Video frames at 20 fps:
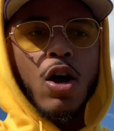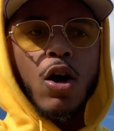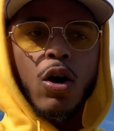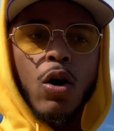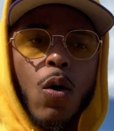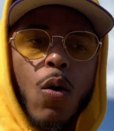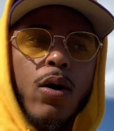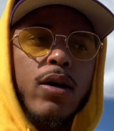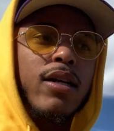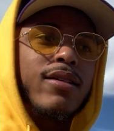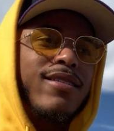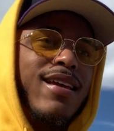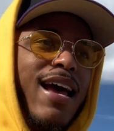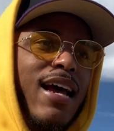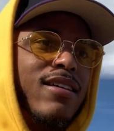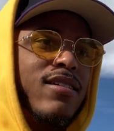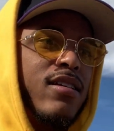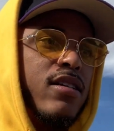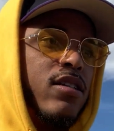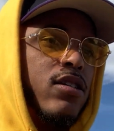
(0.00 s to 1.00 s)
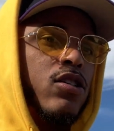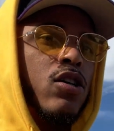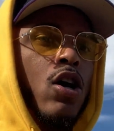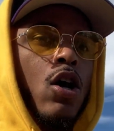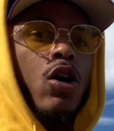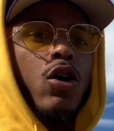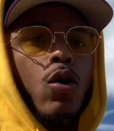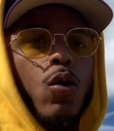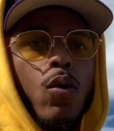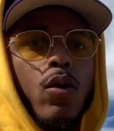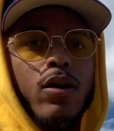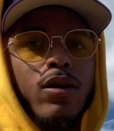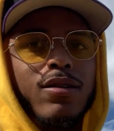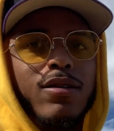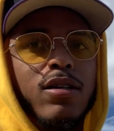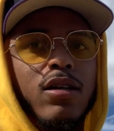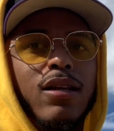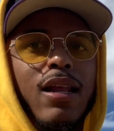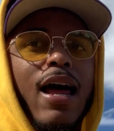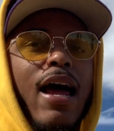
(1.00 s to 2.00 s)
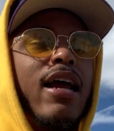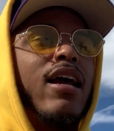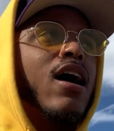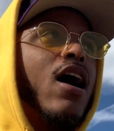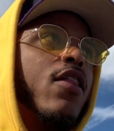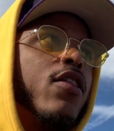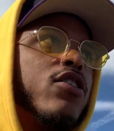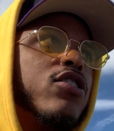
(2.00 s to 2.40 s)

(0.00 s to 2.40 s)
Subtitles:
going to Texas, going to like other